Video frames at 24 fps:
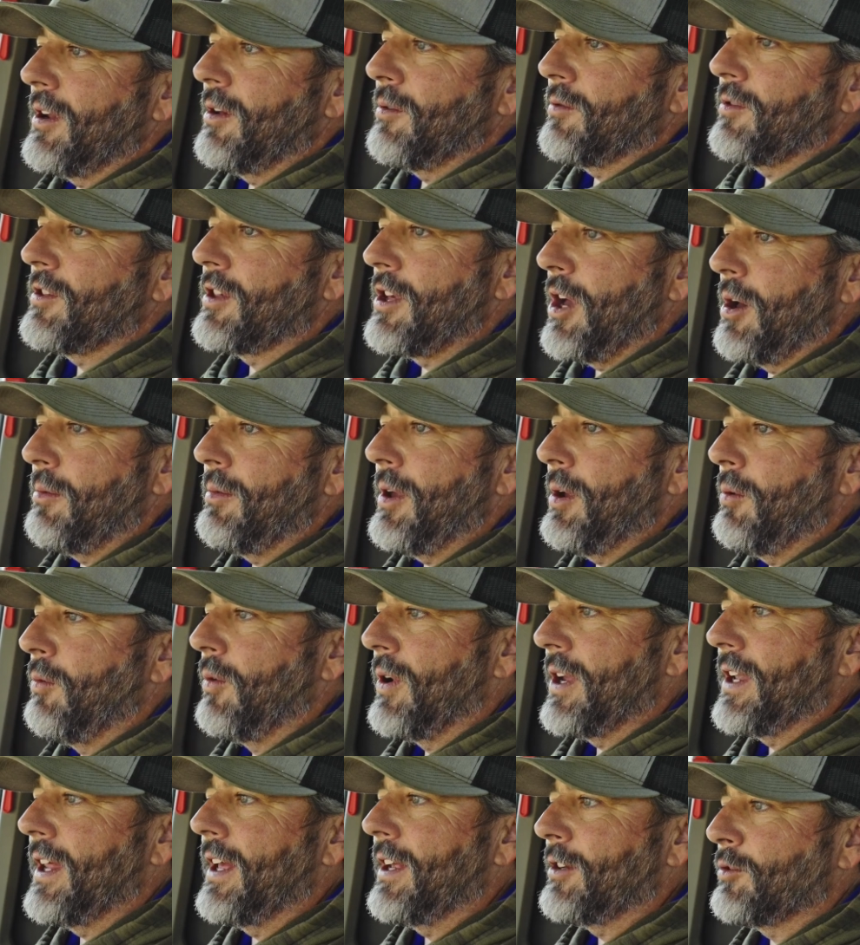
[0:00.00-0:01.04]
some at
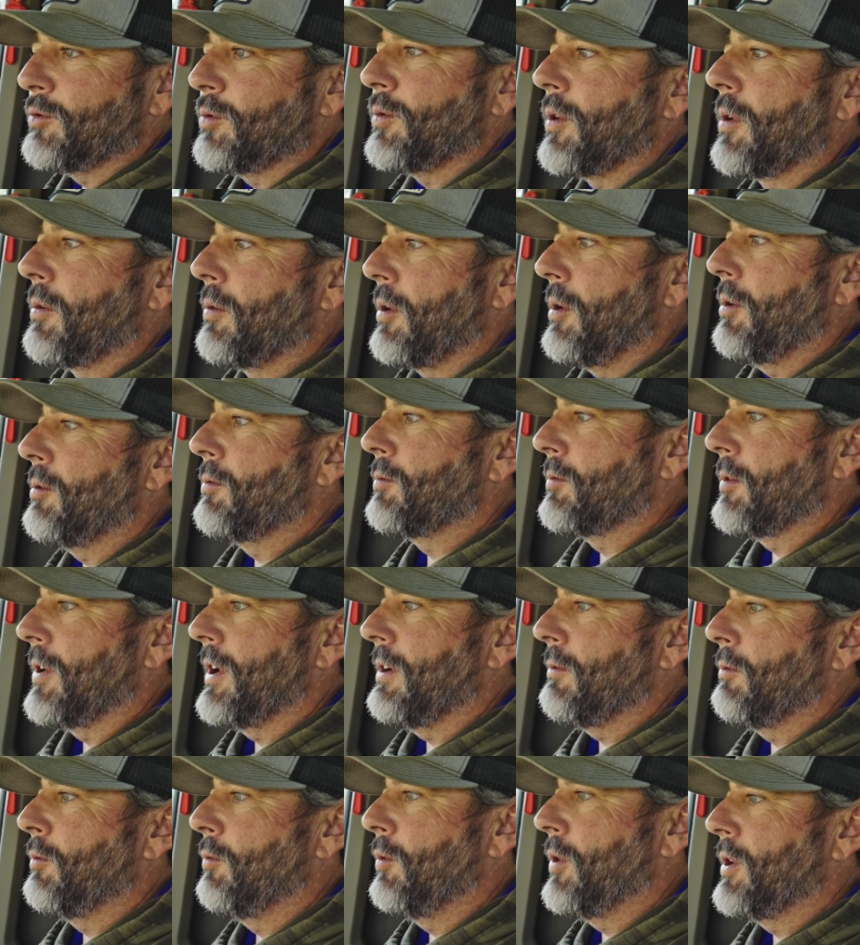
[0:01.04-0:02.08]
1 inch where we
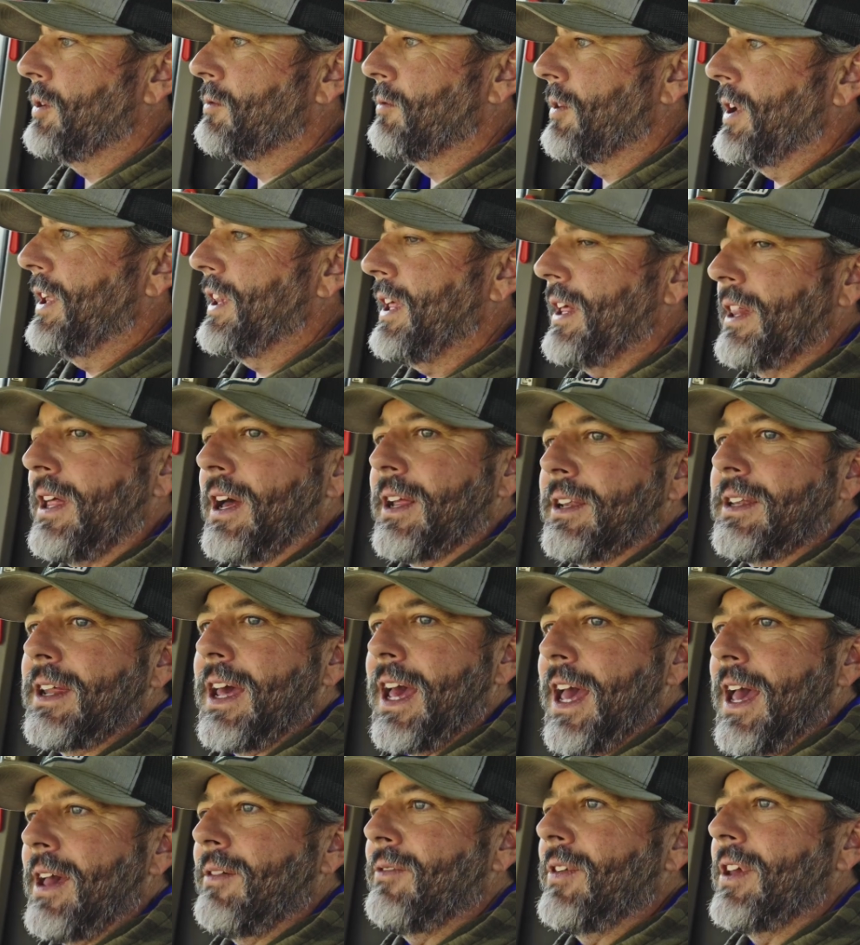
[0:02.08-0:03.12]
would really like to
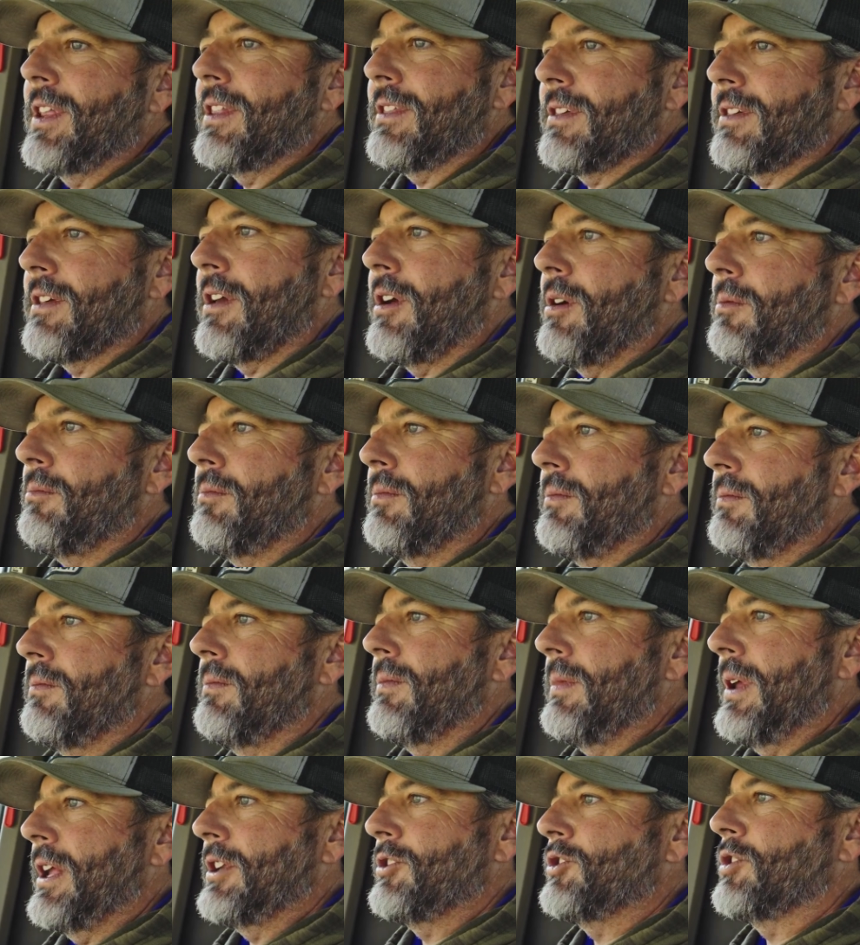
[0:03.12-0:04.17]
have it, some
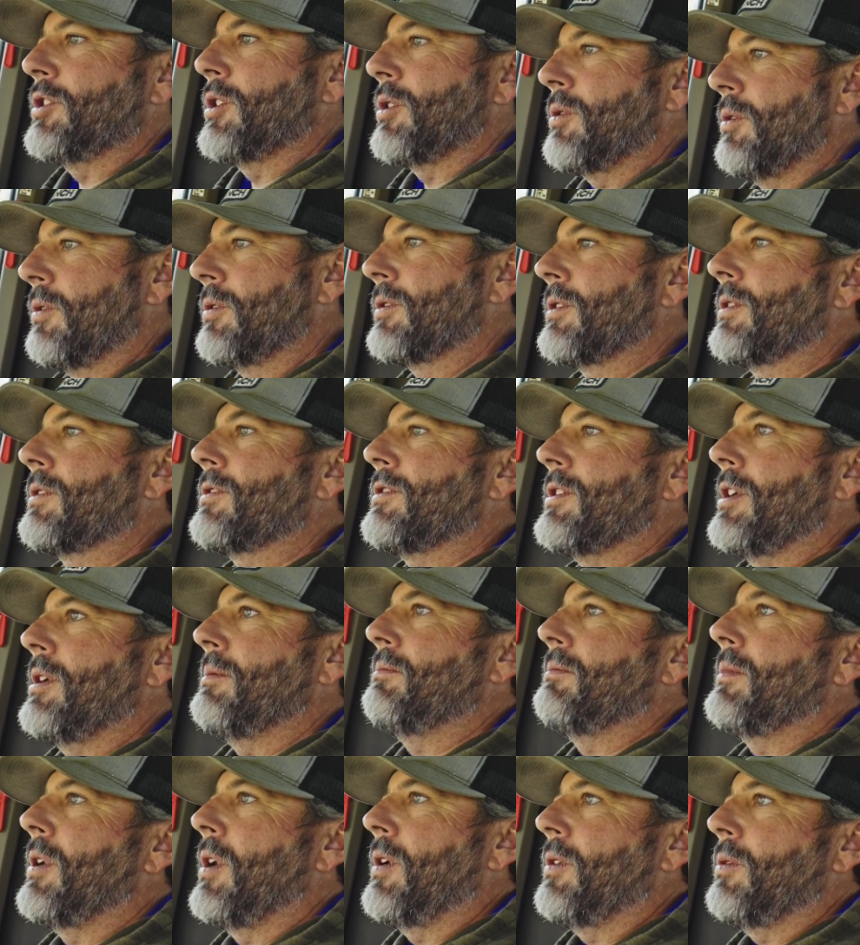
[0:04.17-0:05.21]
1.25 inches,
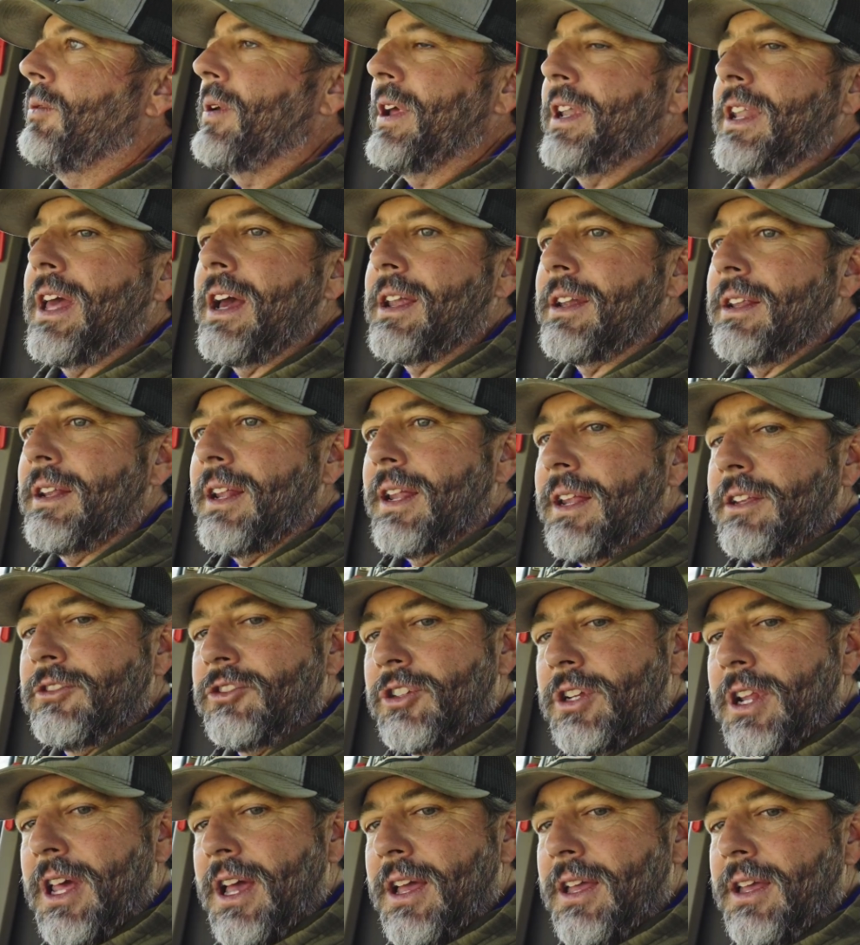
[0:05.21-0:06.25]
some all the way down at 1.5
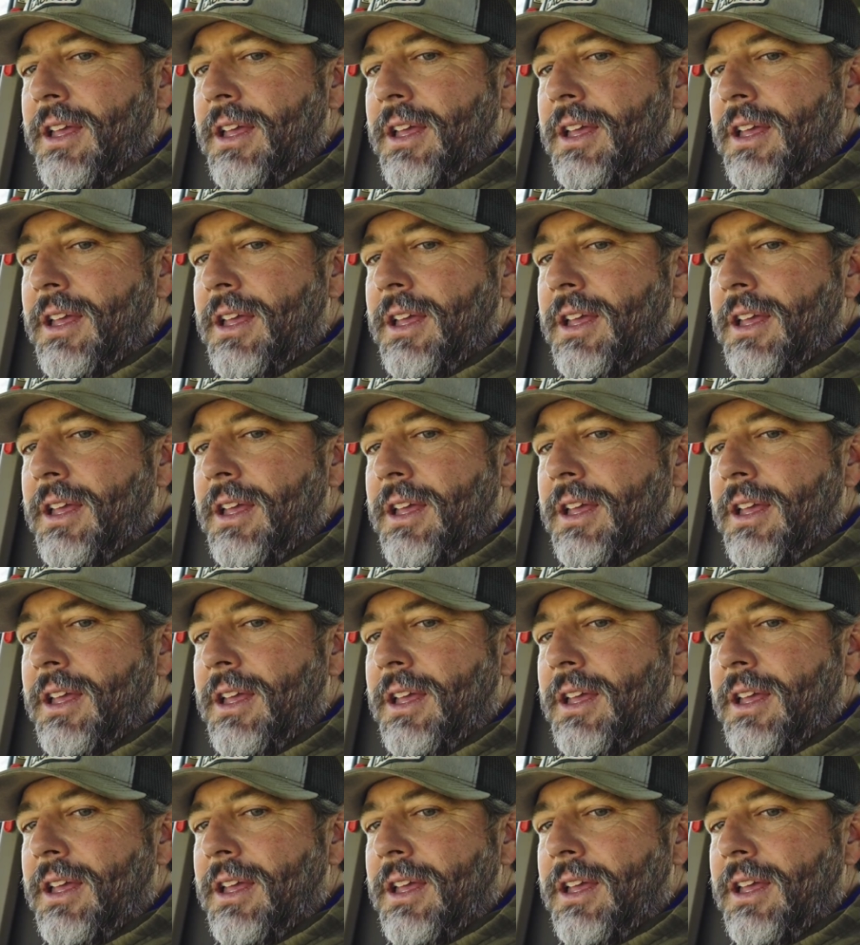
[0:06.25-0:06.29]
inches.